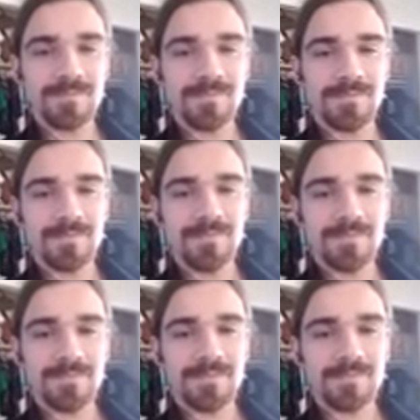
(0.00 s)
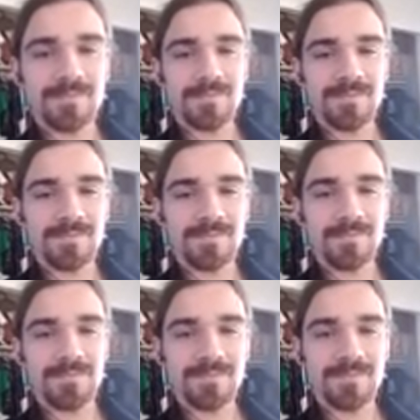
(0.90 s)

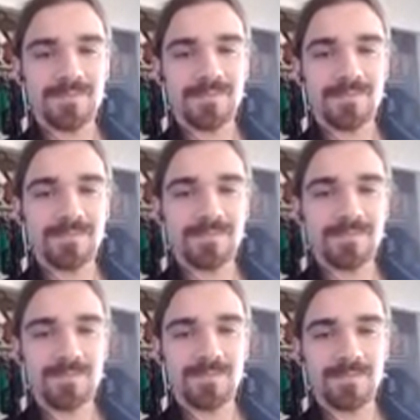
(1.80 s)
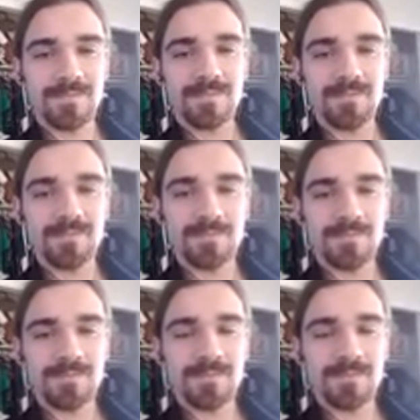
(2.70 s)

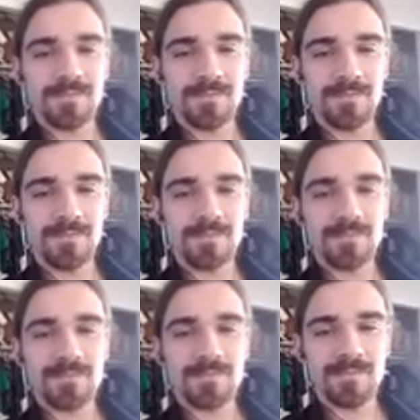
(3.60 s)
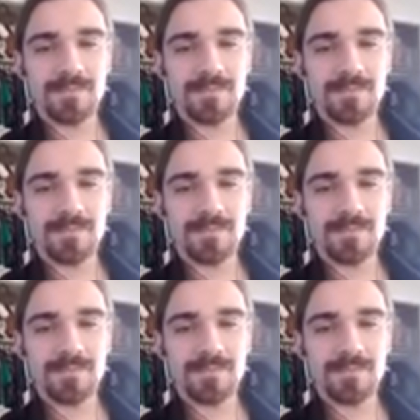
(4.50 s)
No words are spoken by the person on screen.